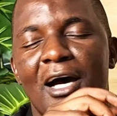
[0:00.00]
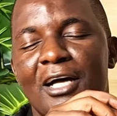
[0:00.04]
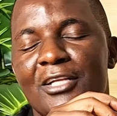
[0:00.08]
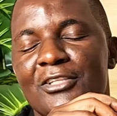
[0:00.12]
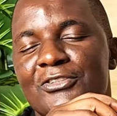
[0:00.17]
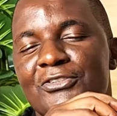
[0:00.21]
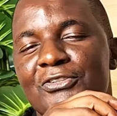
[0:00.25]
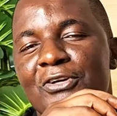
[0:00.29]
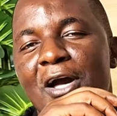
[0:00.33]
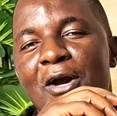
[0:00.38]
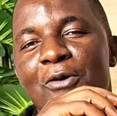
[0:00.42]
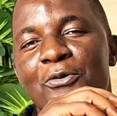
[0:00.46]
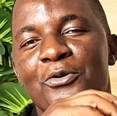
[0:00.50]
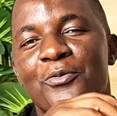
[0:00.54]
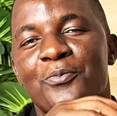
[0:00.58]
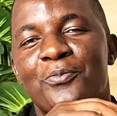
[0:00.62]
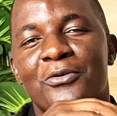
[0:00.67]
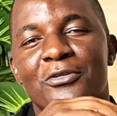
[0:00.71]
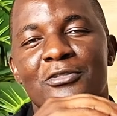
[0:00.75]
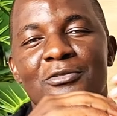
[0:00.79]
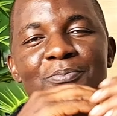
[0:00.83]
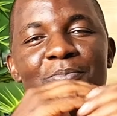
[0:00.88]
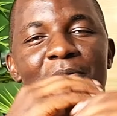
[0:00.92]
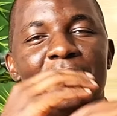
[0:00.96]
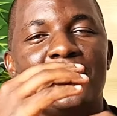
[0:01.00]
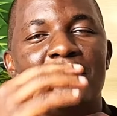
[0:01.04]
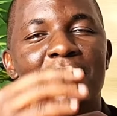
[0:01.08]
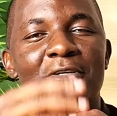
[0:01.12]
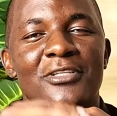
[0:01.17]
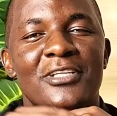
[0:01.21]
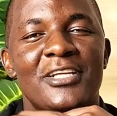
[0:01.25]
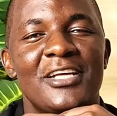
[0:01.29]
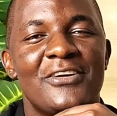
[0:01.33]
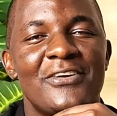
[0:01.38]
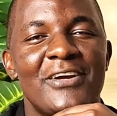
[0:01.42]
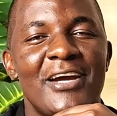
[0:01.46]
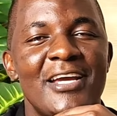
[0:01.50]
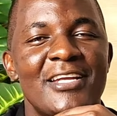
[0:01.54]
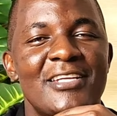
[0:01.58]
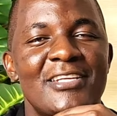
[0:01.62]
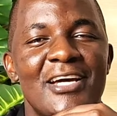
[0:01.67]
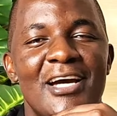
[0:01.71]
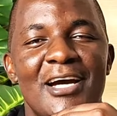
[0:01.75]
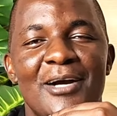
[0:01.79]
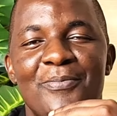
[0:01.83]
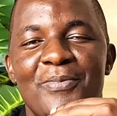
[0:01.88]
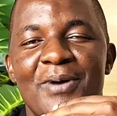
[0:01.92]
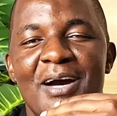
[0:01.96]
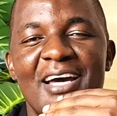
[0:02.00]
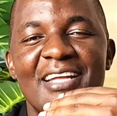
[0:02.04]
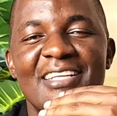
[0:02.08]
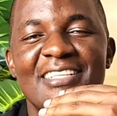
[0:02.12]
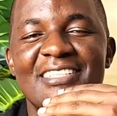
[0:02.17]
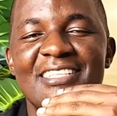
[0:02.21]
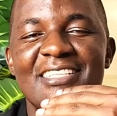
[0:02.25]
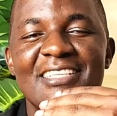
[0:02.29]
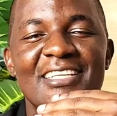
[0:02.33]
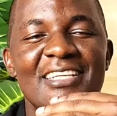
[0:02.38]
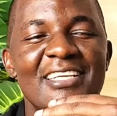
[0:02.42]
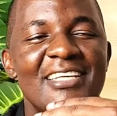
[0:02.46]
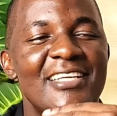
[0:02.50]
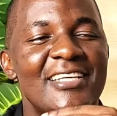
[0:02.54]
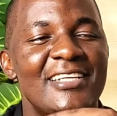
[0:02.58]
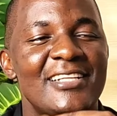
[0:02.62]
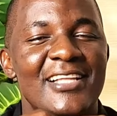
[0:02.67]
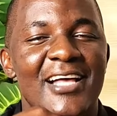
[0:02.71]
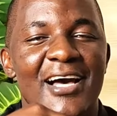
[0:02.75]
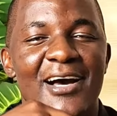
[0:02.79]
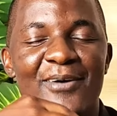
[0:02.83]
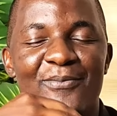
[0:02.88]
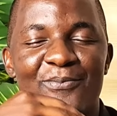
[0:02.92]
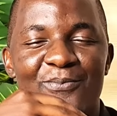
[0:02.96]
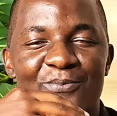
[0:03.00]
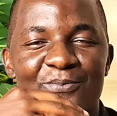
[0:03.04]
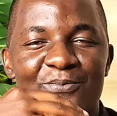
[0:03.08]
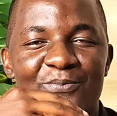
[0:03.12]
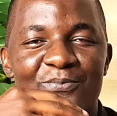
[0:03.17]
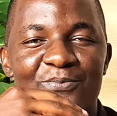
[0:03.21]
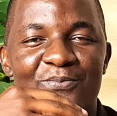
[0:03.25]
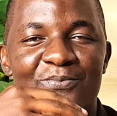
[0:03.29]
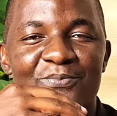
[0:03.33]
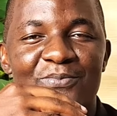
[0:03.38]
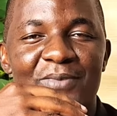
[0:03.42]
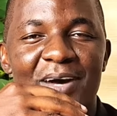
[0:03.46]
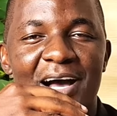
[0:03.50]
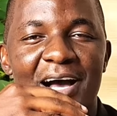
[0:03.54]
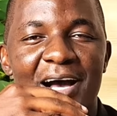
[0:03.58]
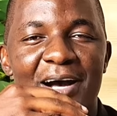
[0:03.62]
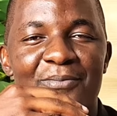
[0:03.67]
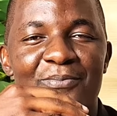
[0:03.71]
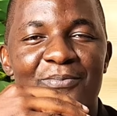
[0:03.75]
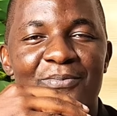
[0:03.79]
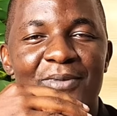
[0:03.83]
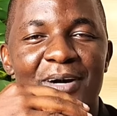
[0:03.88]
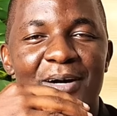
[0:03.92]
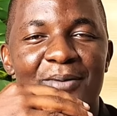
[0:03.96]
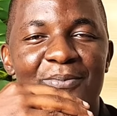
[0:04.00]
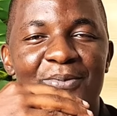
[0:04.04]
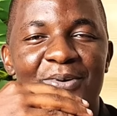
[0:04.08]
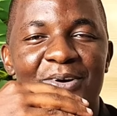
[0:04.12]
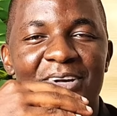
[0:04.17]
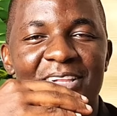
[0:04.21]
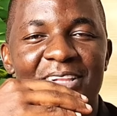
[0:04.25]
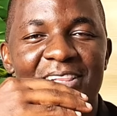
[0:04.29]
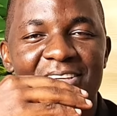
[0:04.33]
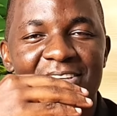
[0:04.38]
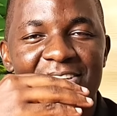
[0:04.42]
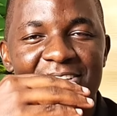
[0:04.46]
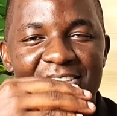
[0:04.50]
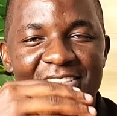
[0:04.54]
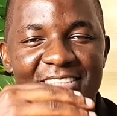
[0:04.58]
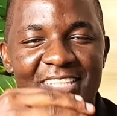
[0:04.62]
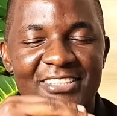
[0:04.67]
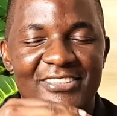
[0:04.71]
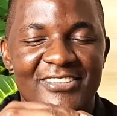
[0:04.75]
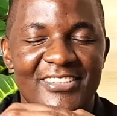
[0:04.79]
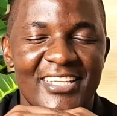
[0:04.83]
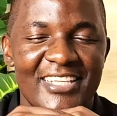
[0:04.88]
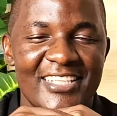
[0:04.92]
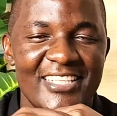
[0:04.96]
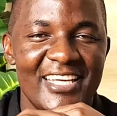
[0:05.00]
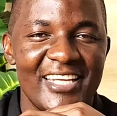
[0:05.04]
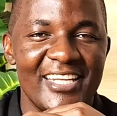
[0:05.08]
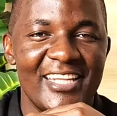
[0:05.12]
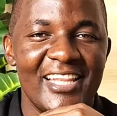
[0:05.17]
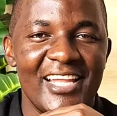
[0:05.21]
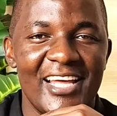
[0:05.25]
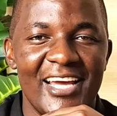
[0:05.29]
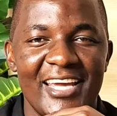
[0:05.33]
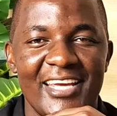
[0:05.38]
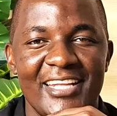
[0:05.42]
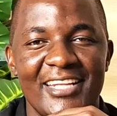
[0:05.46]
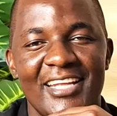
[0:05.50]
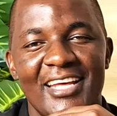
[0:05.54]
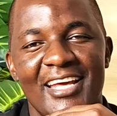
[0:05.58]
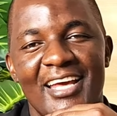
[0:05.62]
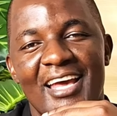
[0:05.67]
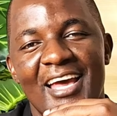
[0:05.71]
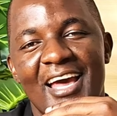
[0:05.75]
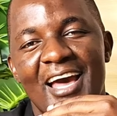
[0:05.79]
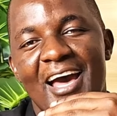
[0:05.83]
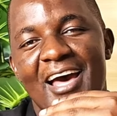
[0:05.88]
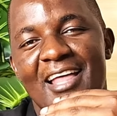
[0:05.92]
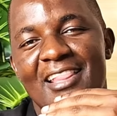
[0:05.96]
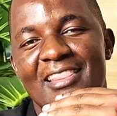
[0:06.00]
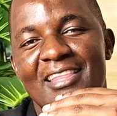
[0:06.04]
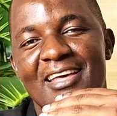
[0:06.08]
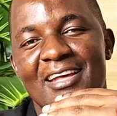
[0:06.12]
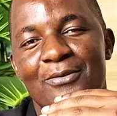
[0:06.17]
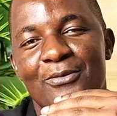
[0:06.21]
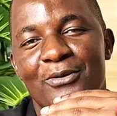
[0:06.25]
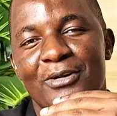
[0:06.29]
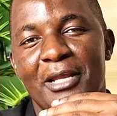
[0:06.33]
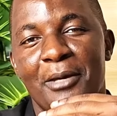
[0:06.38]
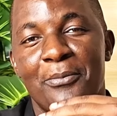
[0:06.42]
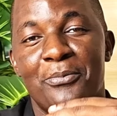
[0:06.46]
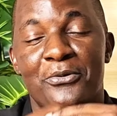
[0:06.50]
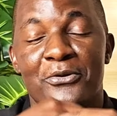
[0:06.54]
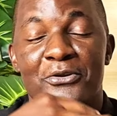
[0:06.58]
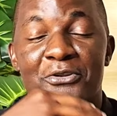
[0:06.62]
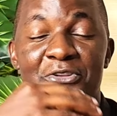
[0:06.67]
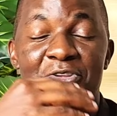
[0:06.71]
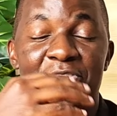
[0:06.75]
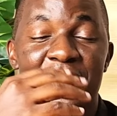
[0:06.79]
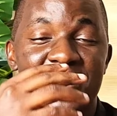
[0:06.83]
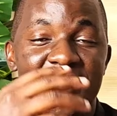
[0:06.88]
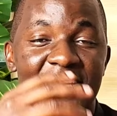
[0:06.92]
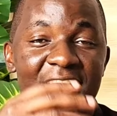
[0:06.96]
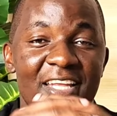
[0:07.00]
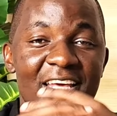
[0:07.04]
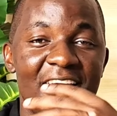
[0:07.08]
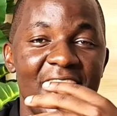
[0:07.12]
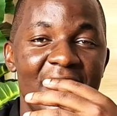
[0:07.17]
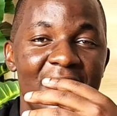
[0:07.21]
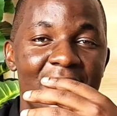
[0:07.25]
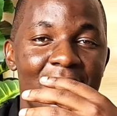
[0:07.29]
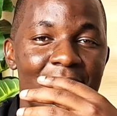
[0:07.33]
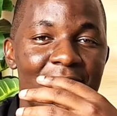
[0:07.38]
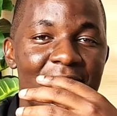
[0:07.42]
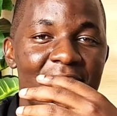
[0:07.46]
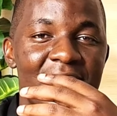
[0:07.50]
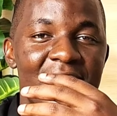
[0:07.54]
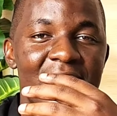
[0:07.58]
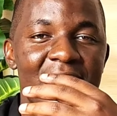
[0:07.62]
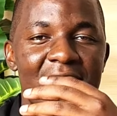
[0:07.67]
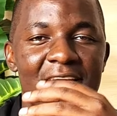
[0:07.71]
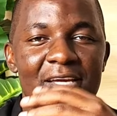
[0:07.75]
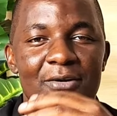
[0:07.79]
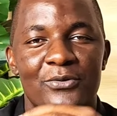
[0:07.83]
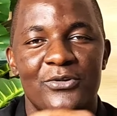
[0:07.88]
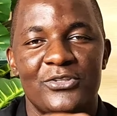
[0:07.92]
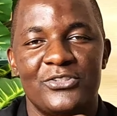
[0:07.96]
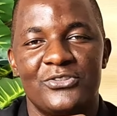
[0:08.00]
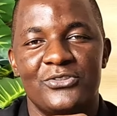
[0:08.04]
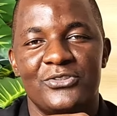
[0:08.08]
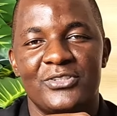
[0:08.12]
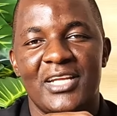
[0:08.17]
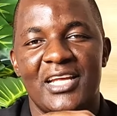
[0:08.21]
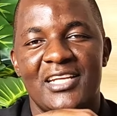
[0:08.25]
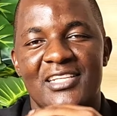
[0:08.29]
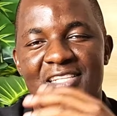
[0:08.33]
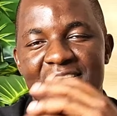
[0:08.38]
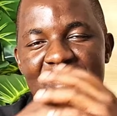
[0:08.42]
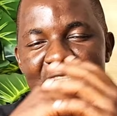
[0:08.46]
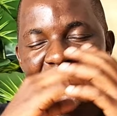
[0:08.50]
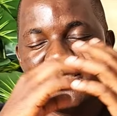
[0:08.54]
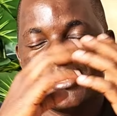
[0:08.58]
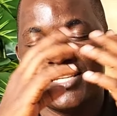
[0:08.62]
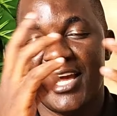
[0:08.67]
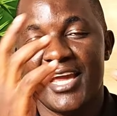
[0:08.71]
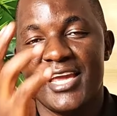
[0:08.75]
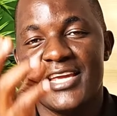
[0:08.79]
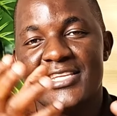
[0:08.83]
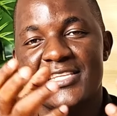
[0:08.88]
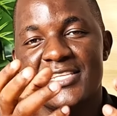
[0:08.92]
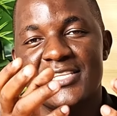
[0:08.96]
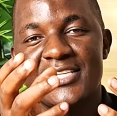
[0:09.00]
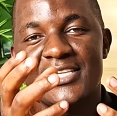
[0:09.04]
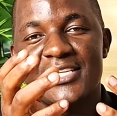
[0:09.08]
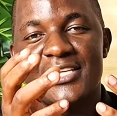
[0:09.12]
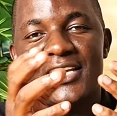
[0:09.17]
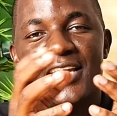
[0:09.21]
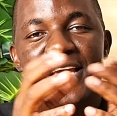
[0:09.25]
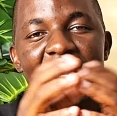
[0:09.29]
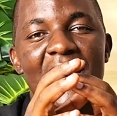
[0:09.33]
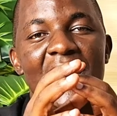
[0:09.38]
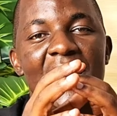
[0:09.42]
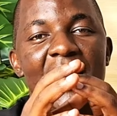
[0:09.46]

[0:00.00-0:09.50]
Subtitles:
And so I would postpone the write-up until I'm closer to the deadline, and then what I produced at the end of the day was not as exciting